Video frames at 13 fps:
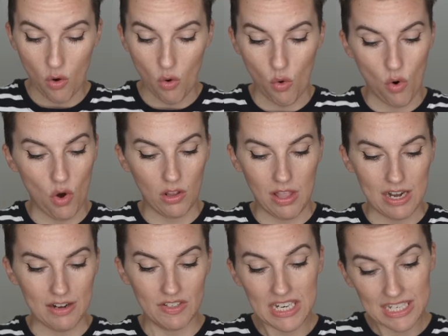or a
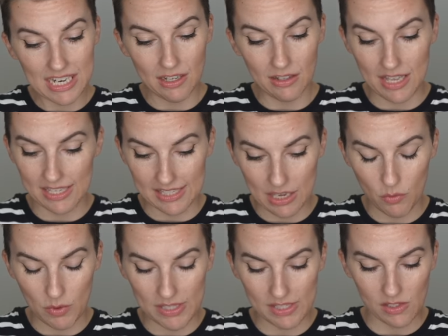lot of detail like
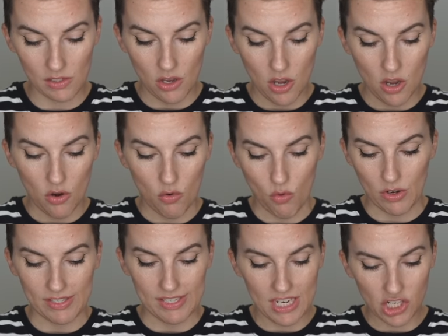sequins
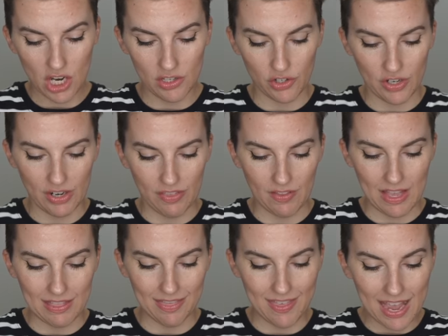or seashells or anything
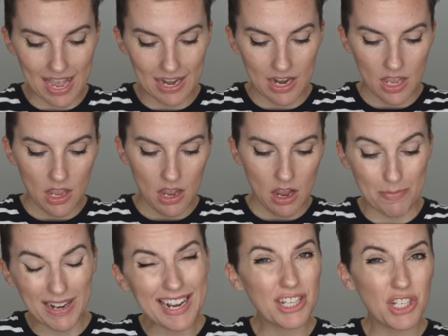like that.
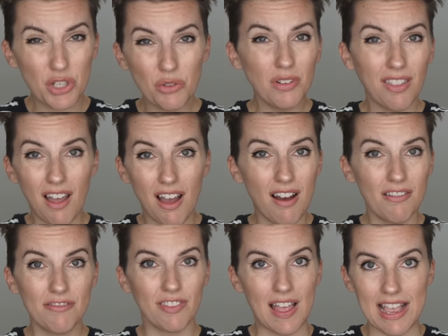But I do
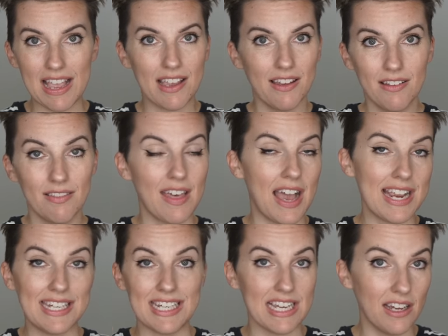love like the
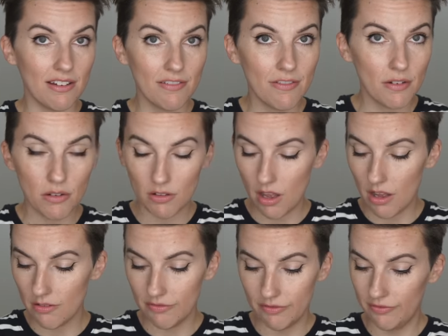idea of,
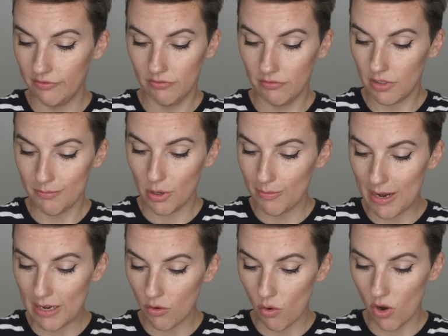of the
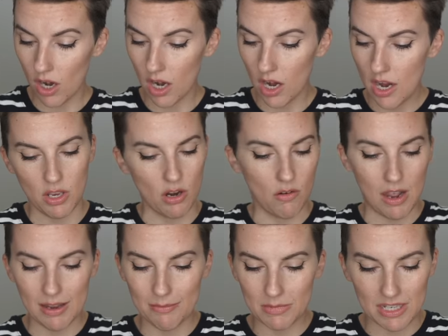mermaid core. You know,
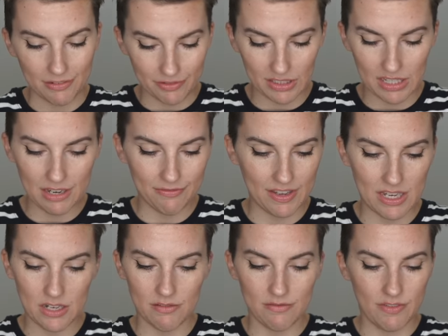I'm definitely a
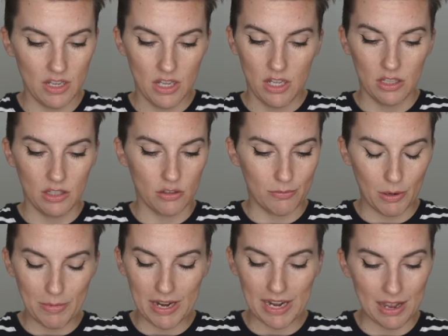fan of Little
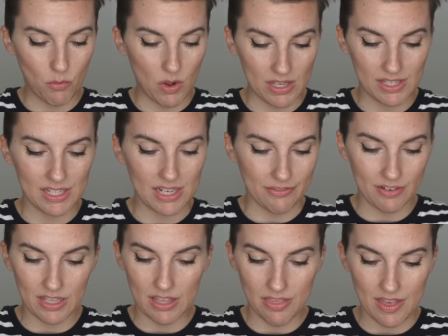Mermaid. I was
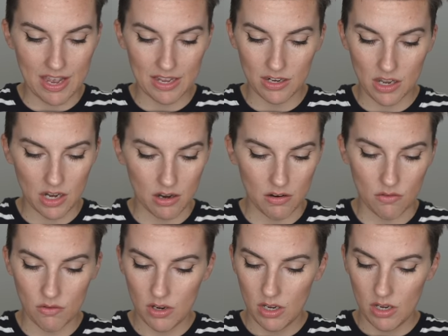definitely that, you know,